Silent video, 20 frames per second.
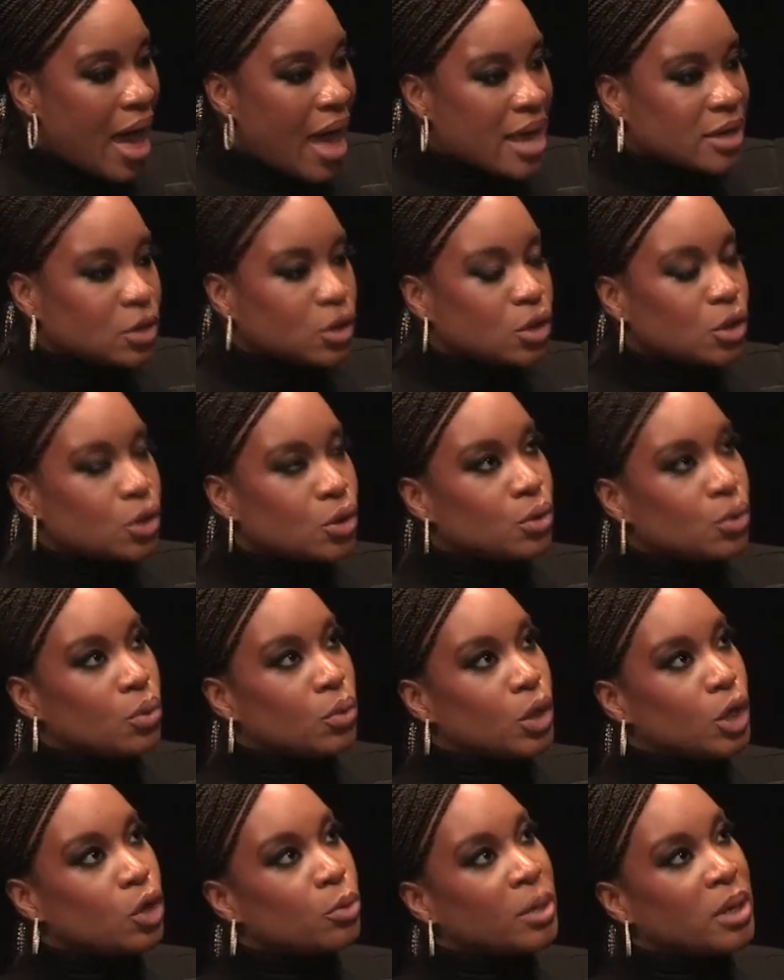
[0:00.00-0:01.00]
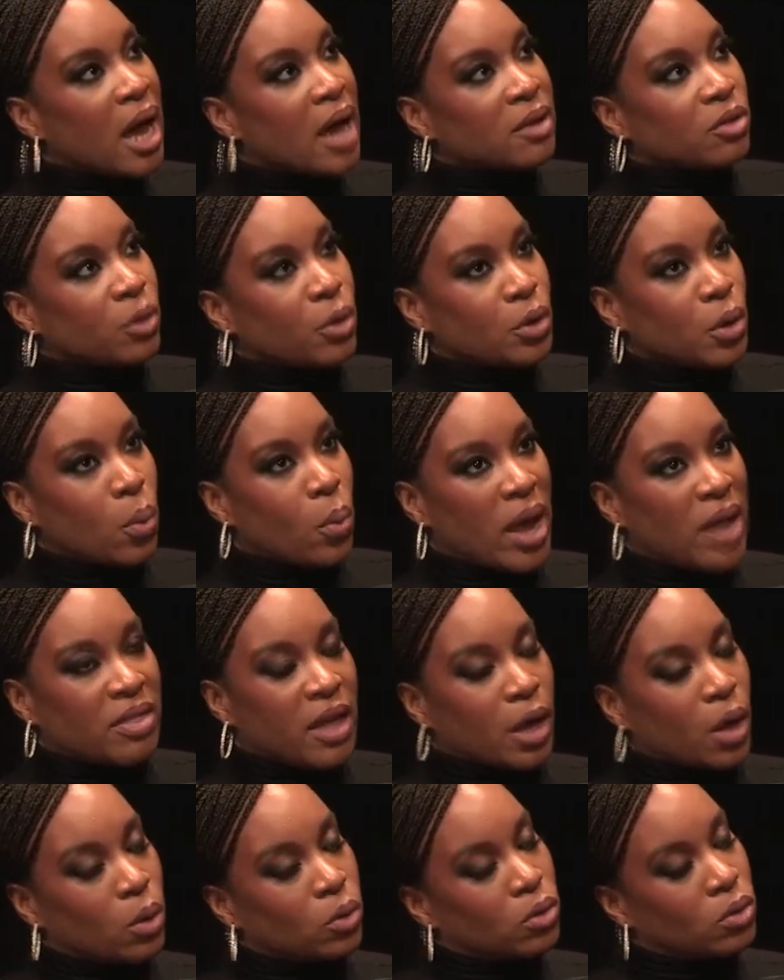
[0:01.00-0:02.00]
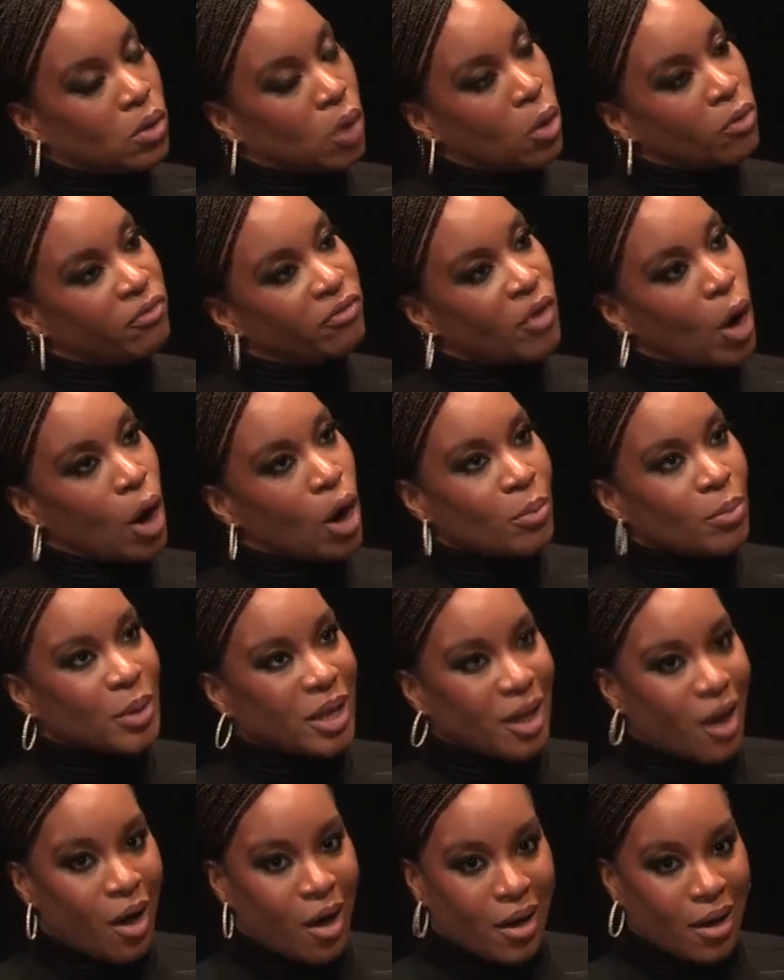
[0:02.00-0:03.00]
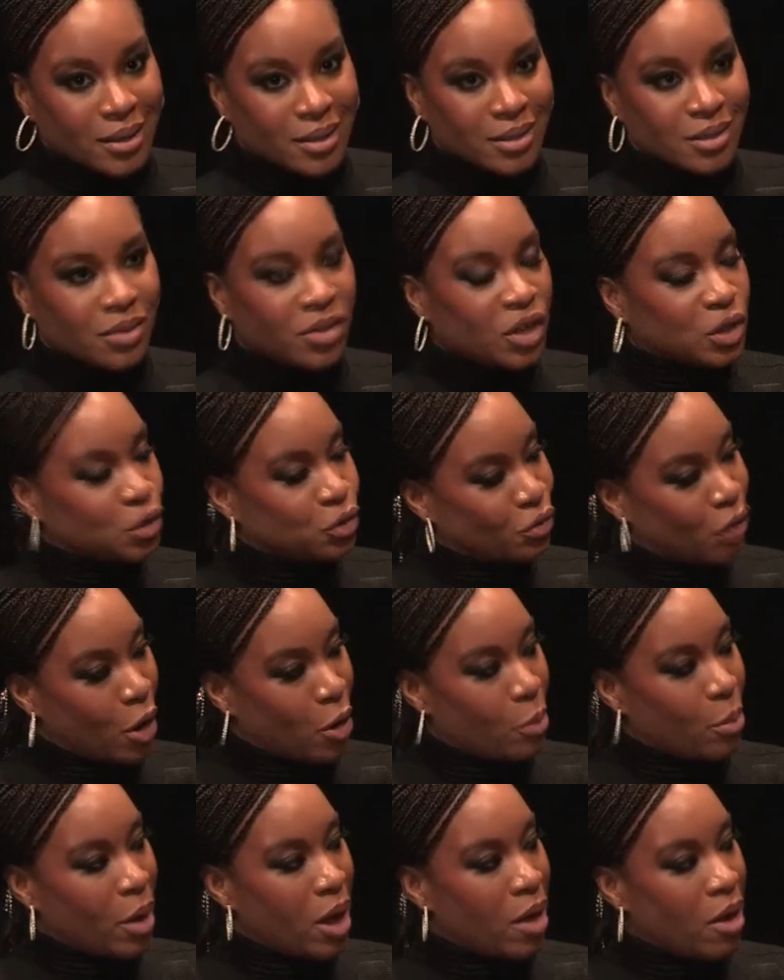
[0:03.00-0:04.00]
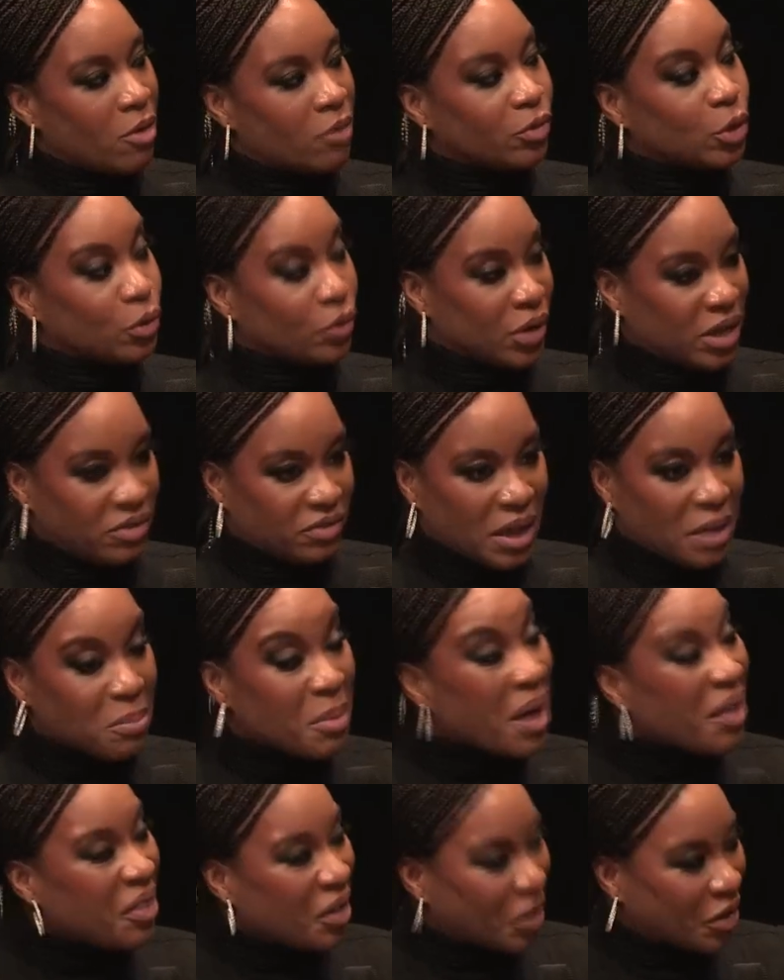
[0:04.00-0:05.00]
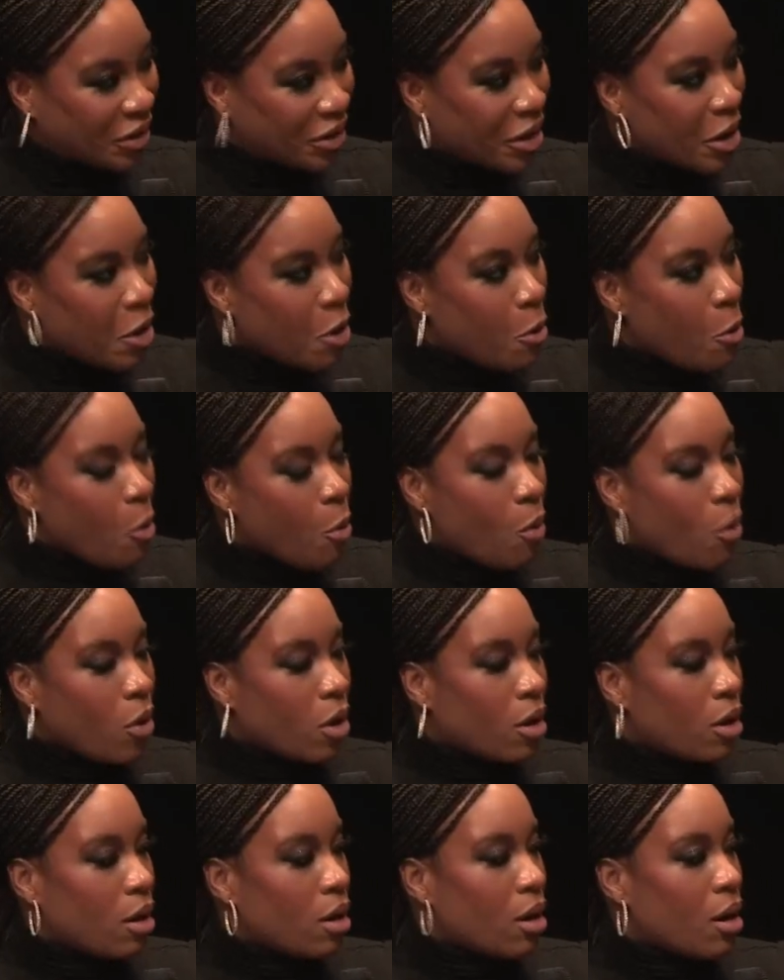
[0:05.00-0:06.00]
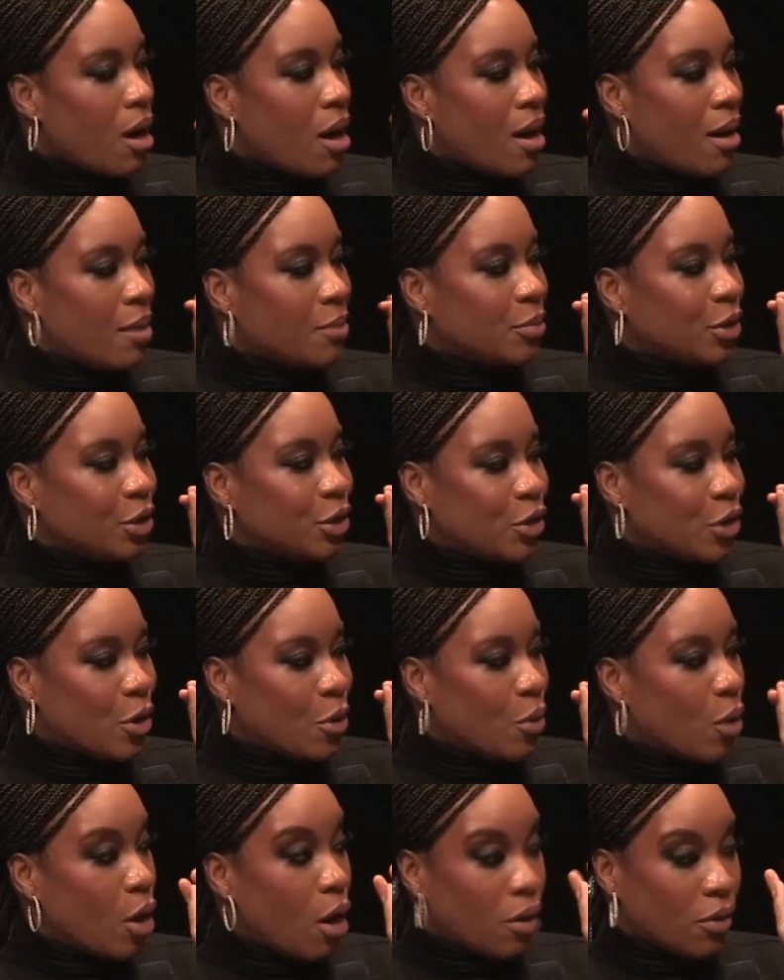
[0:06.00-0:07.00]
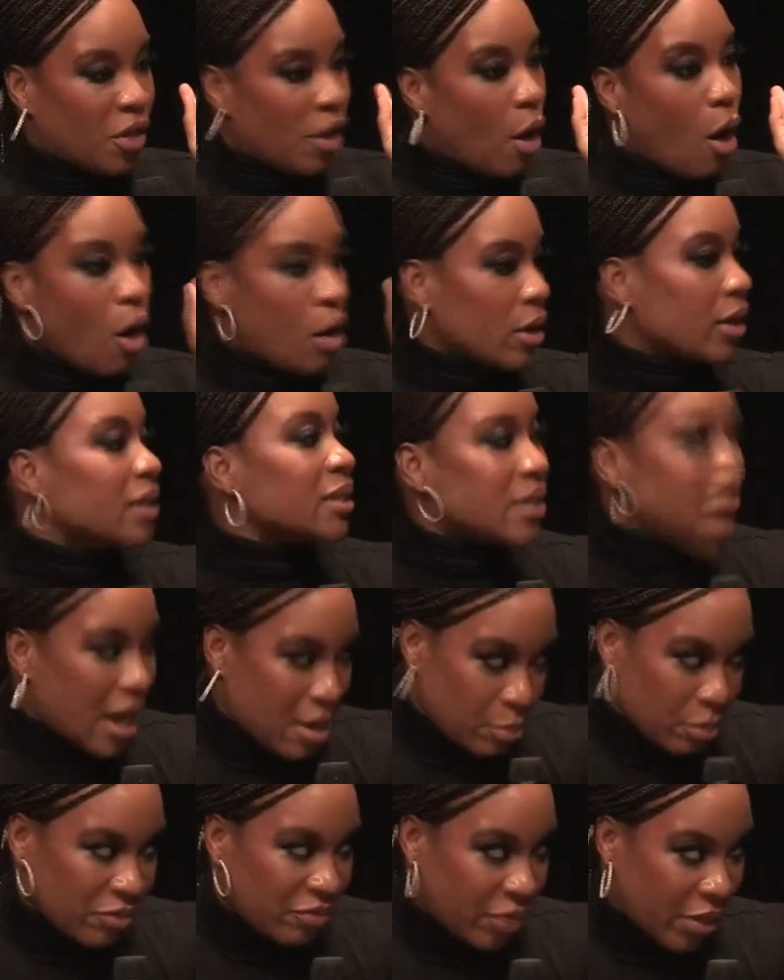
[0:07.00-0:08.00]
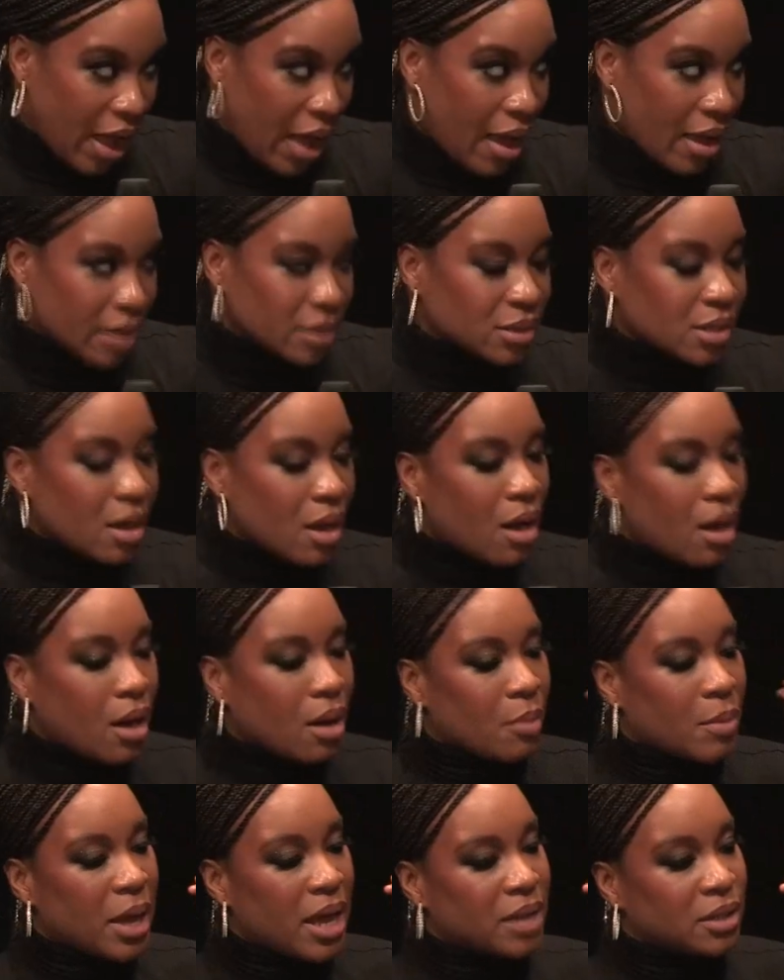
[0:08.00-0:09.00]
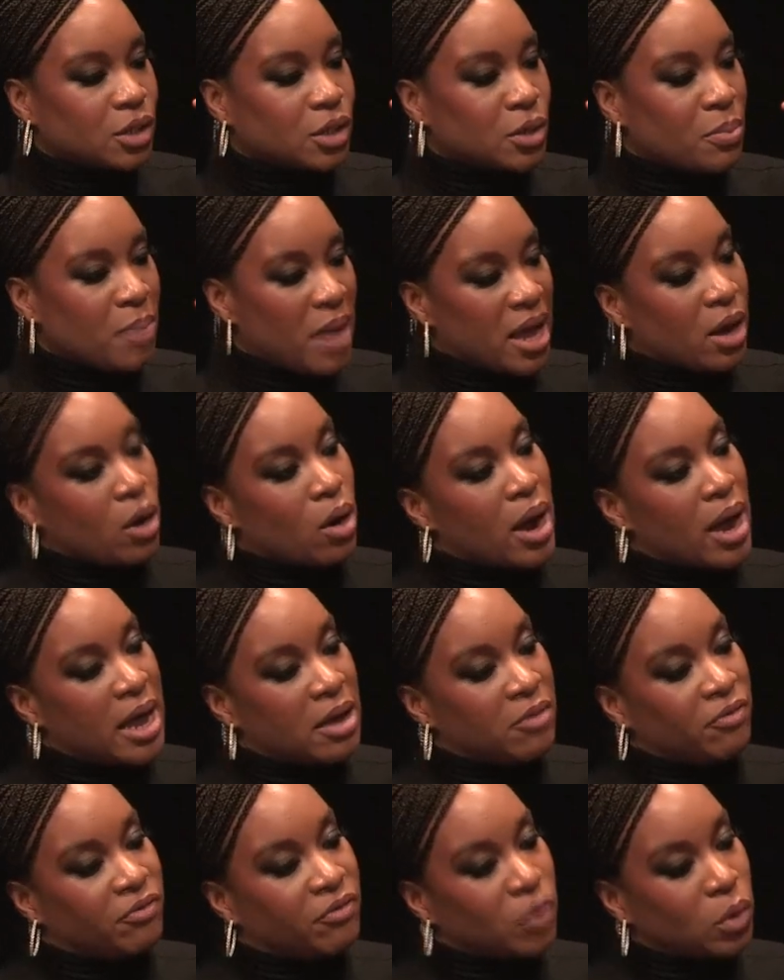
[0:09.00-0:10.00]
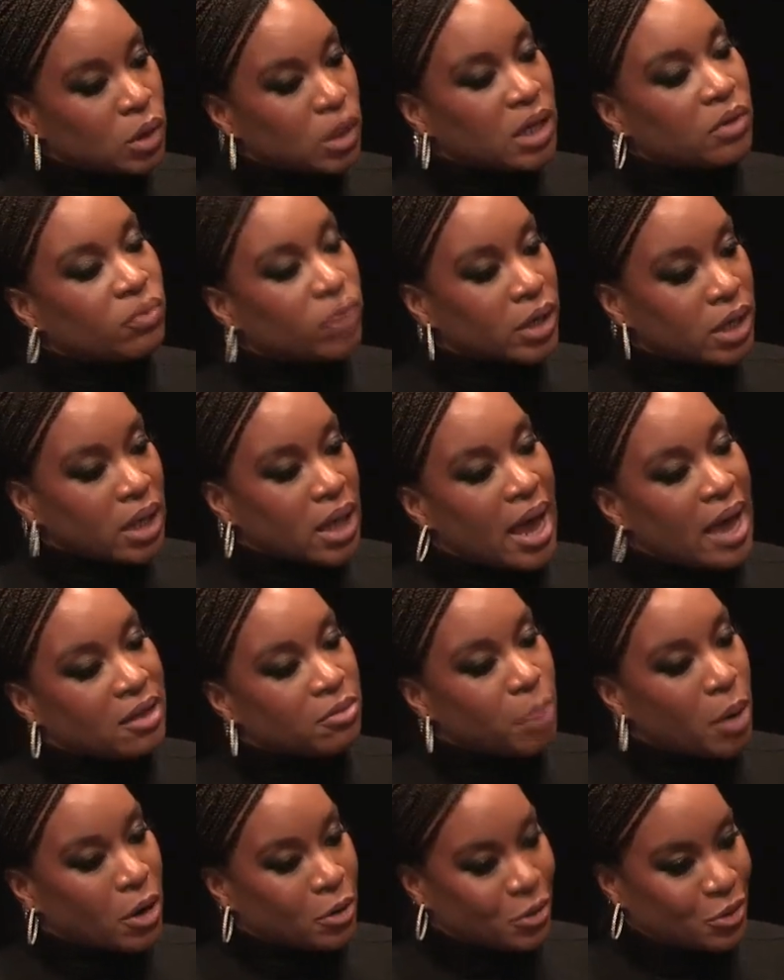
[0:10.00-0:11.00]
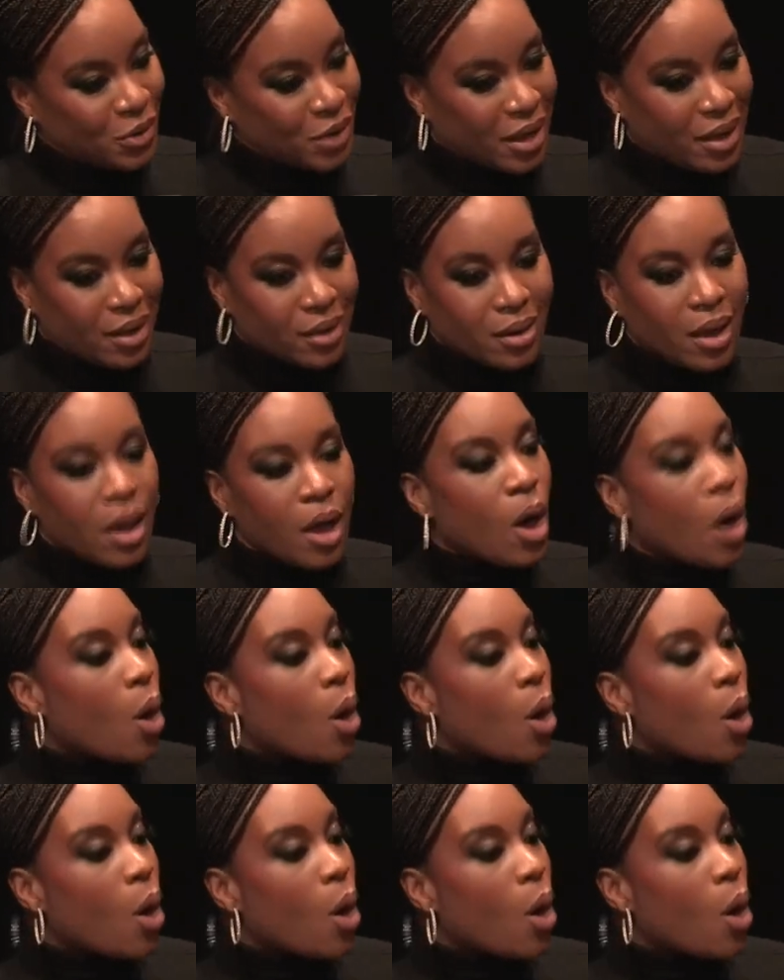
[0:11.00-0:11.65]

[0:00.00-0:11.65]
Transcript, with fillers: and to humanize her in a way that goes so far beyond the trope of grieving mother or, um, you know, the archetype of that, um, and to make her a fully realized person